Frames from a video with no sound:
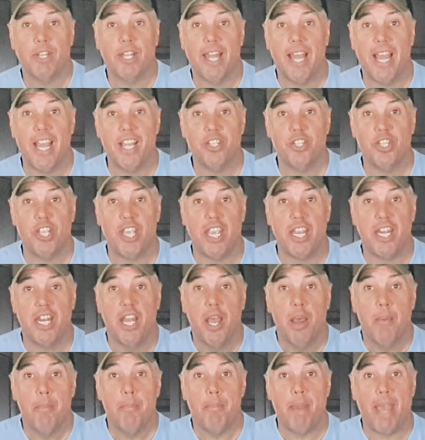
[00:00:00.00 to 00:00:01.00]

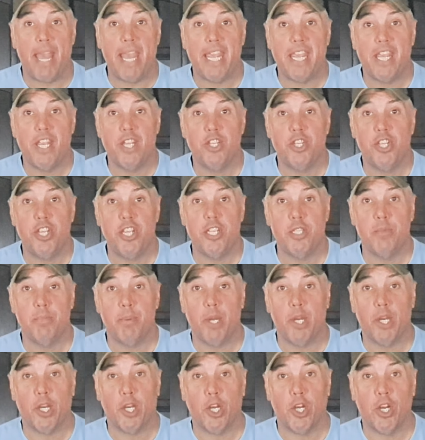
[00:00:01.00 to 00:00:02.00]
clashing bacon
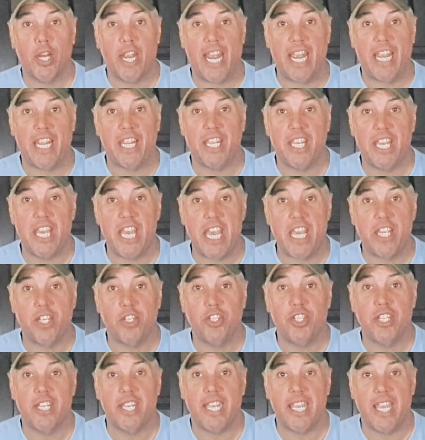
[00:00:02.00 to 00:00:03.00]
cheeseburger and
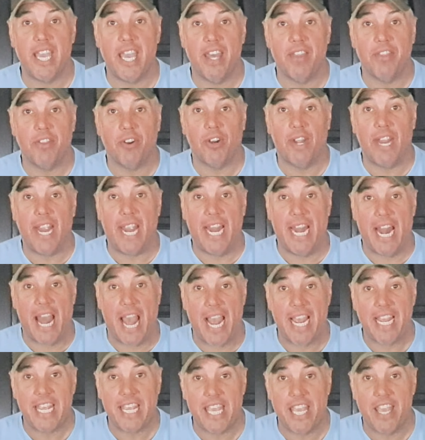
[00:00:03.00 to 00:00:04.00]
quiche together, and
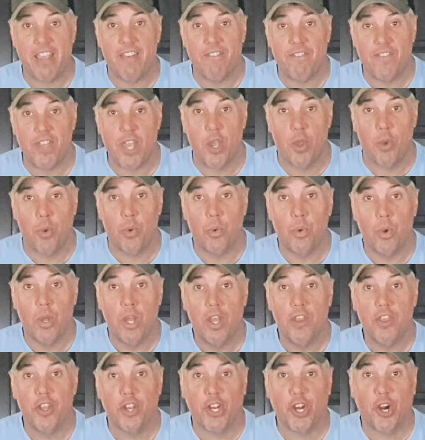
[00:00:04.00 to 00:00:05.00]
I give you
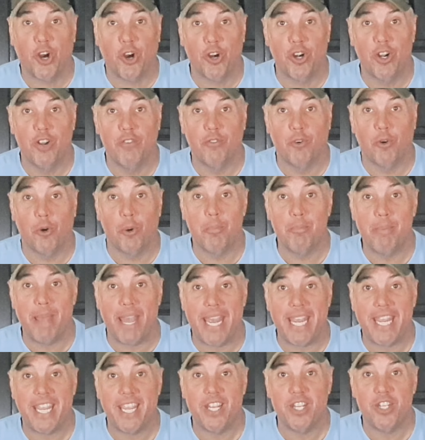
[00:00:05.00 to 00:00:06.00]
the Carnivore
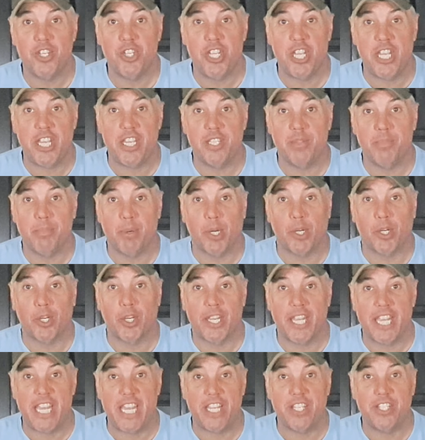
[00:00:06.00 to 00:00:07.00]
Bacon
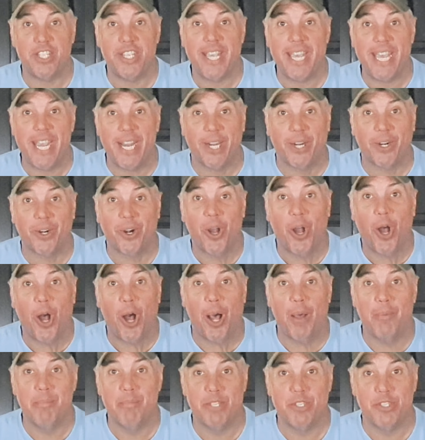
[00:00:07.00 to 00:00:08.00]
Cheeseburger Quiche here
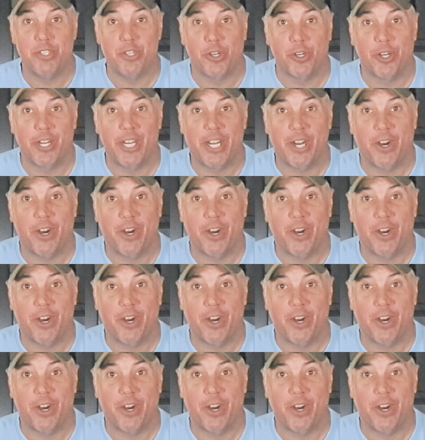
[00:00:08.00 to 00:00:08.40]
on Missouri